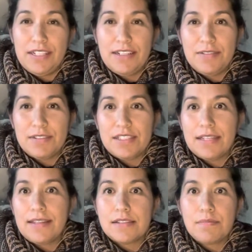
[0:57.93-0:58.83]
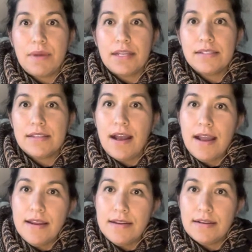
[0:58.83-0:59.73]
And I was like, that's my
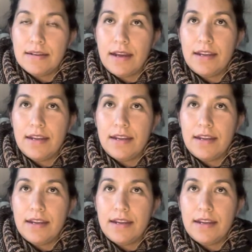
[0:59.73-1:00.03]
sign.